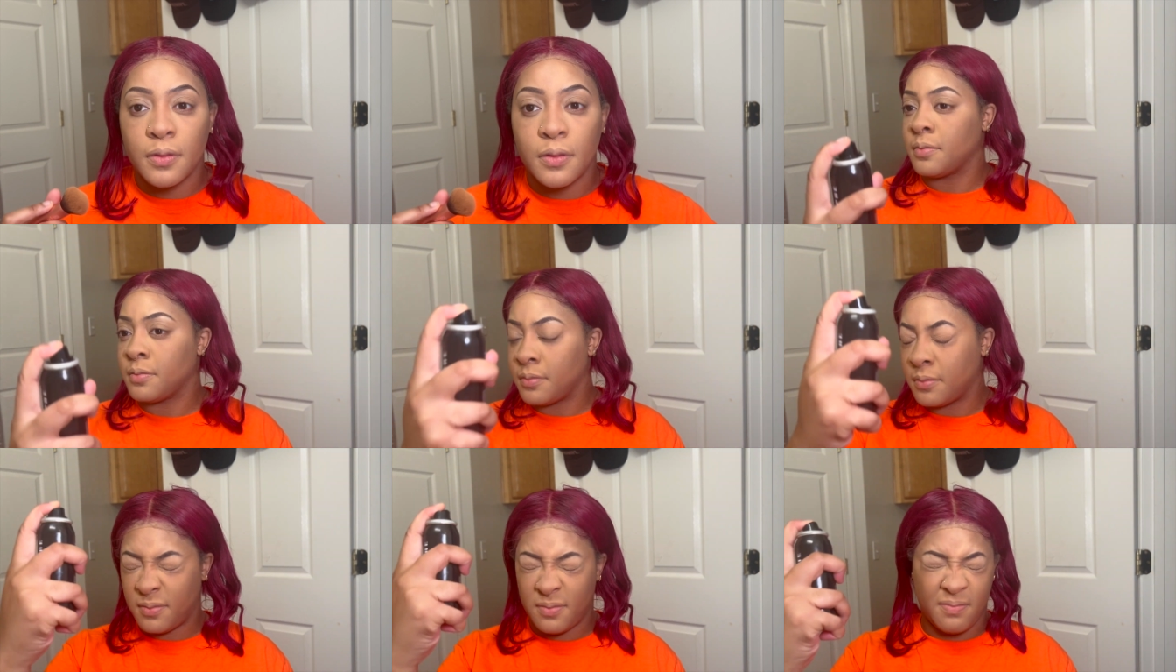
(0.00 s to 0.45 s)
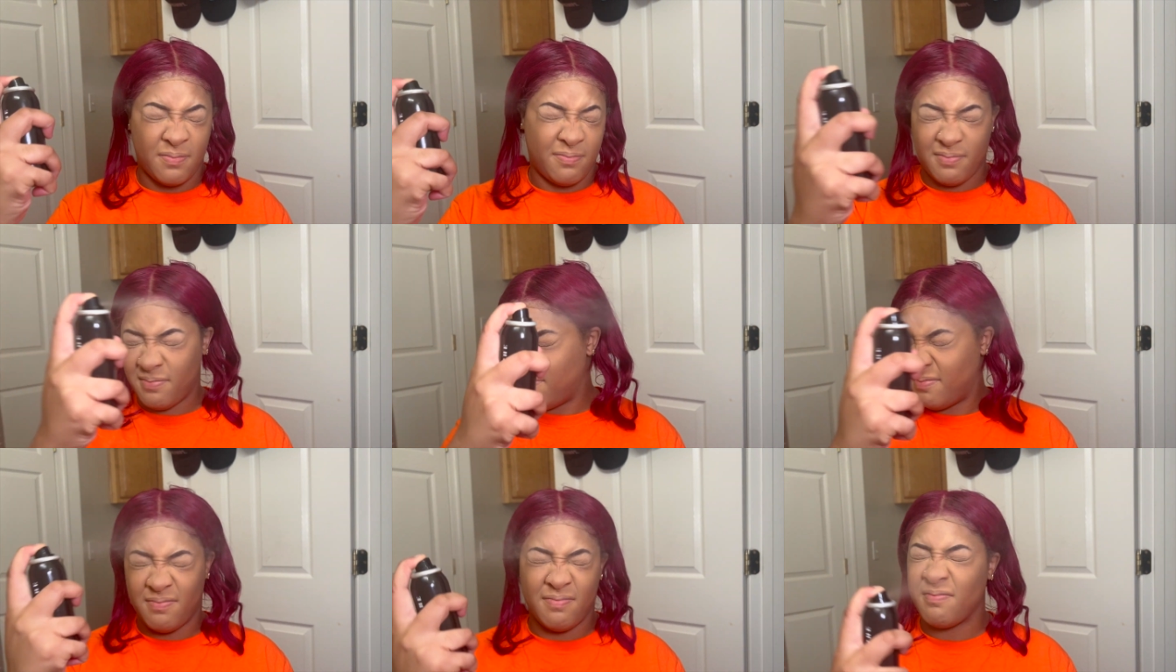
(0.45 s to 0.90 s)
Then I
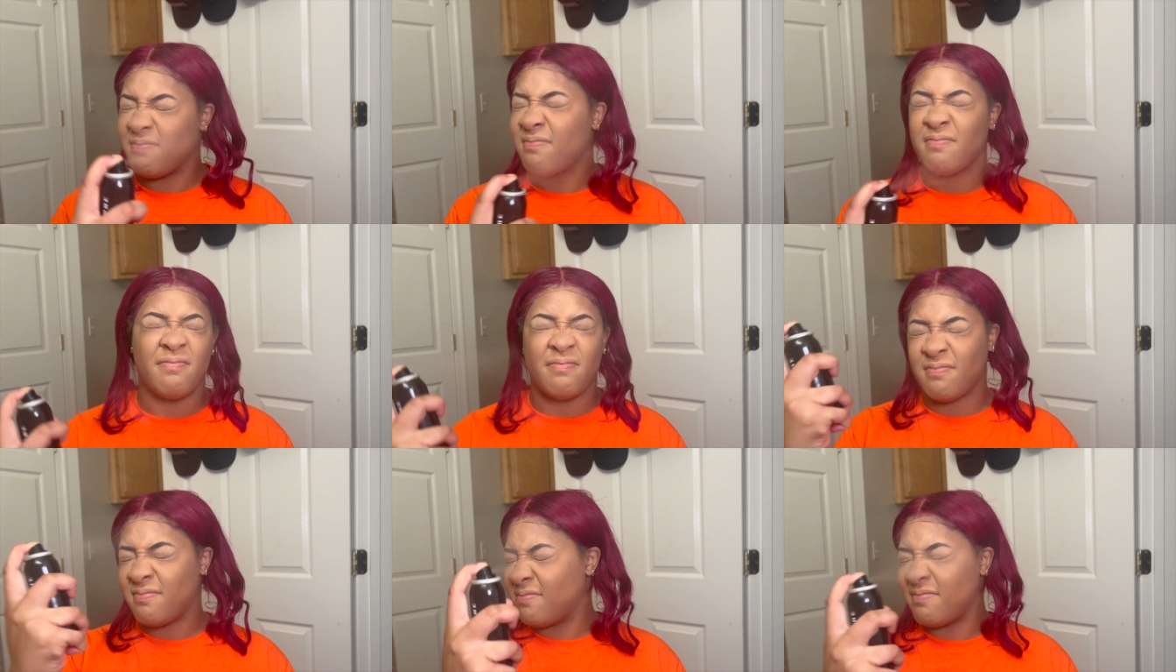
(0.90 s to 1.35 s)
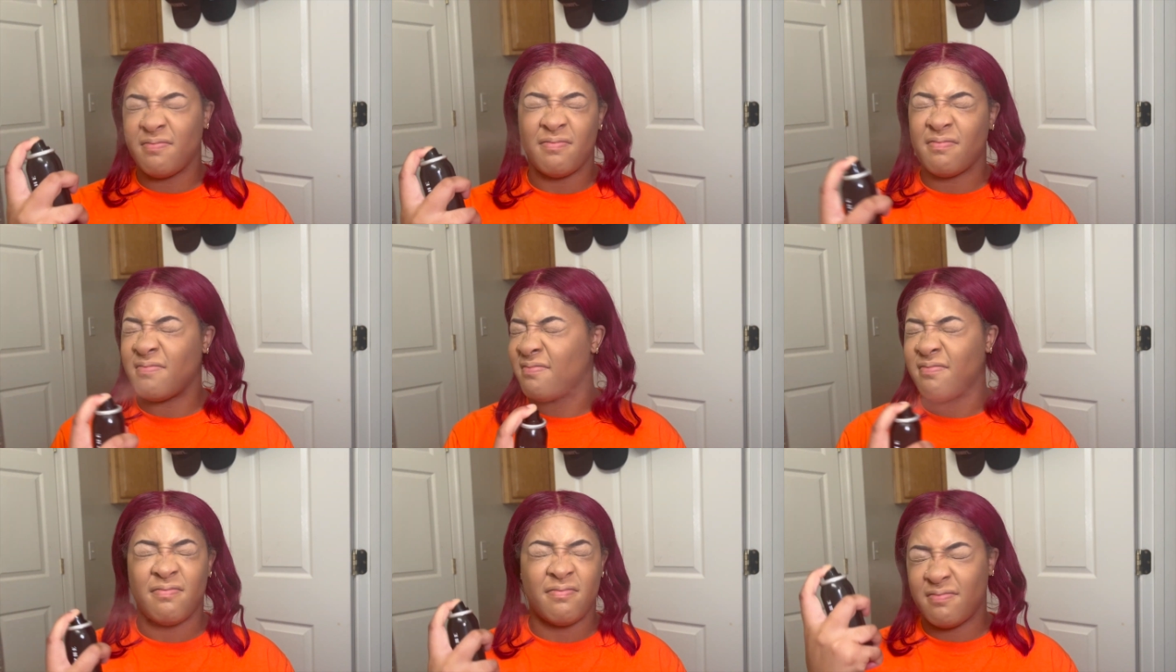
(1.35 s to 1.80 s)
am going to set my
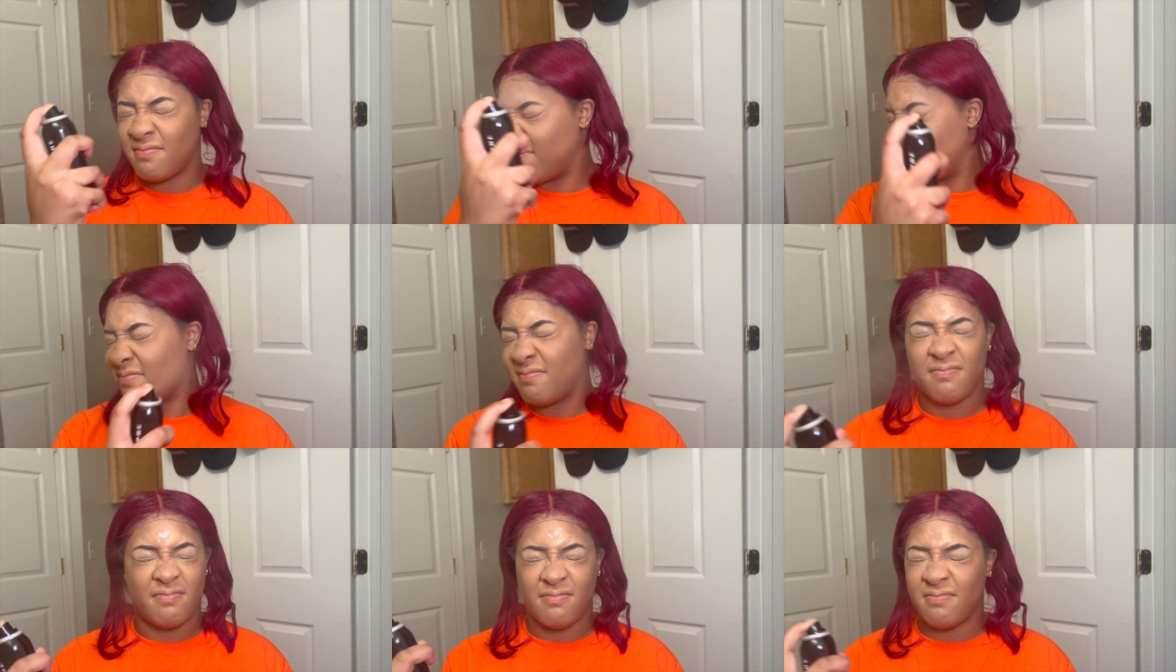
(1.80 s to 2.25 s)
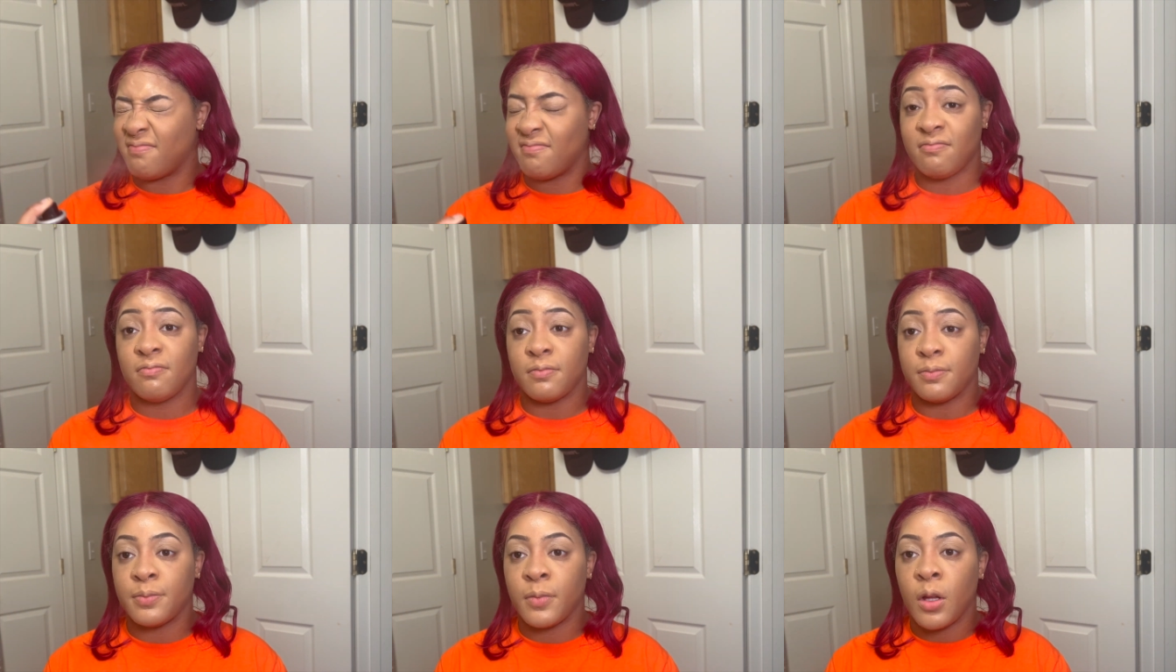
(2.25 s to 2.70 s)
face with
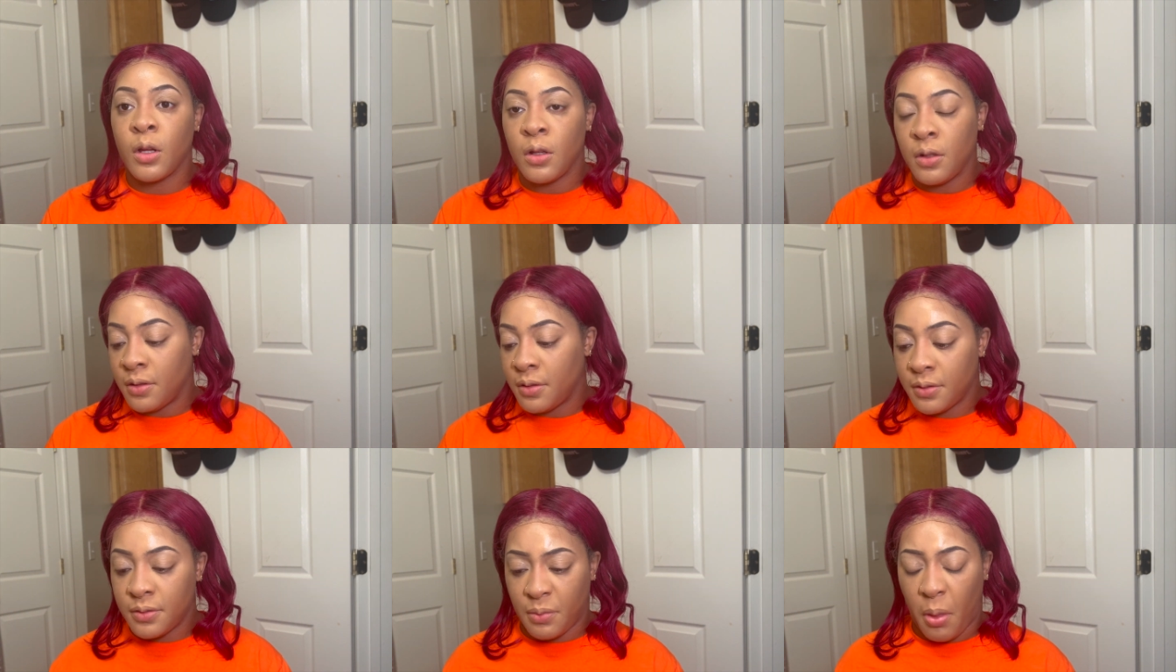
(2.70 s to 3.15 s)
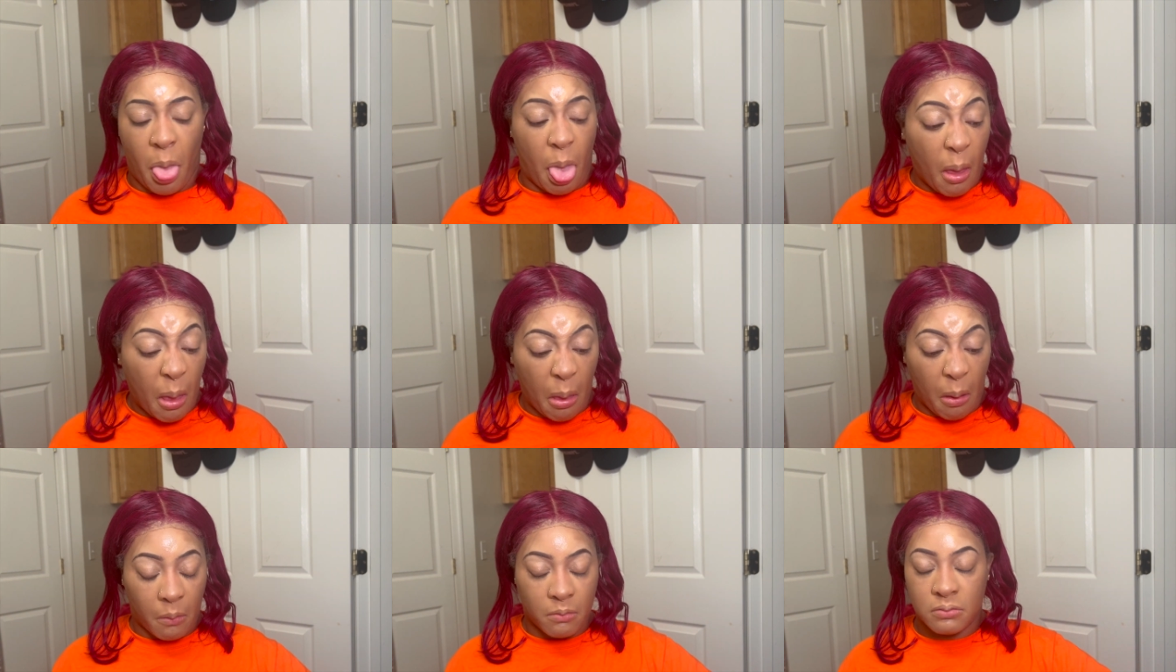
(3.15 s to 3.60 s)
the Morphe
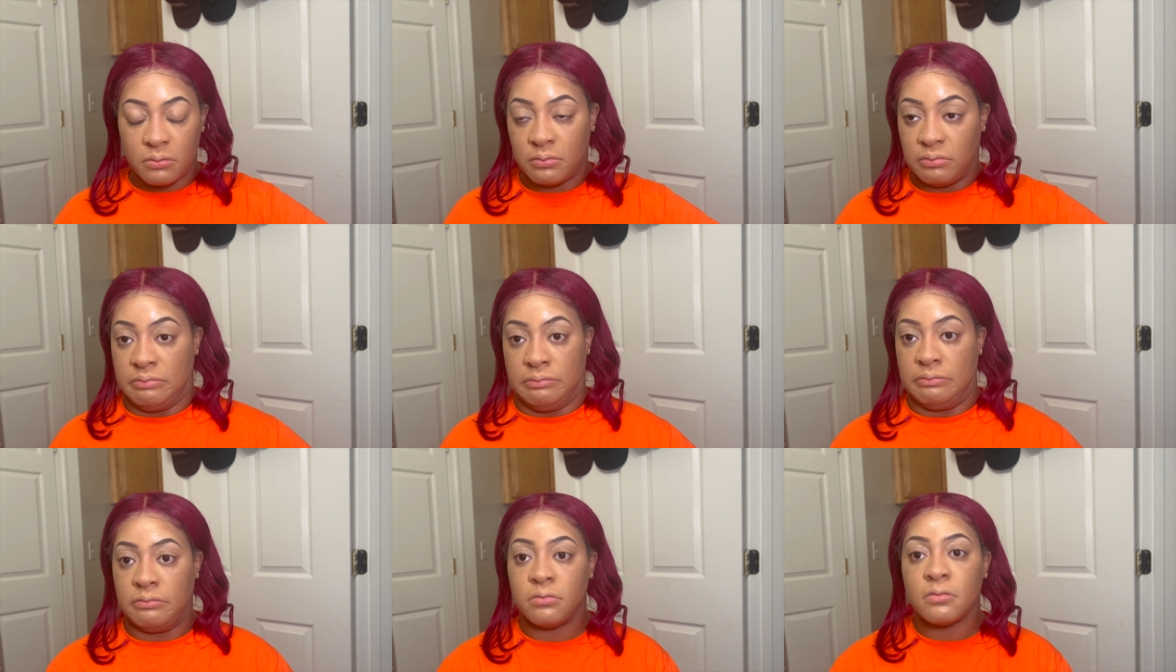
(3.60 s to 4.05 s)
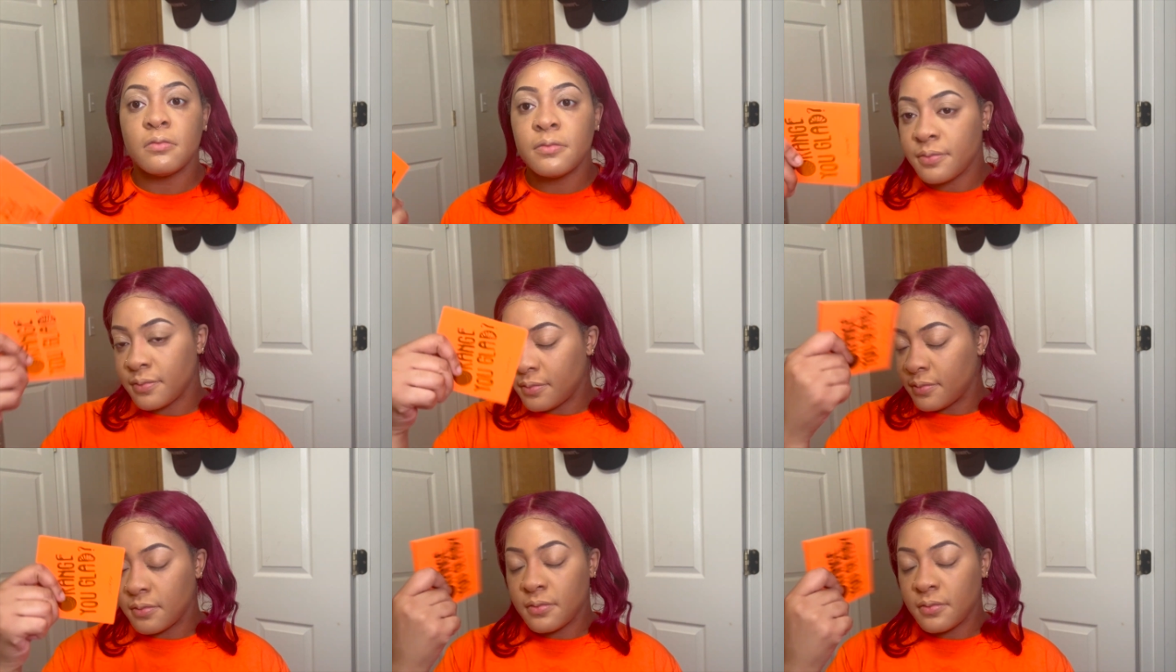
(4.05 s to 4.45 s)
Continuous Mist Setting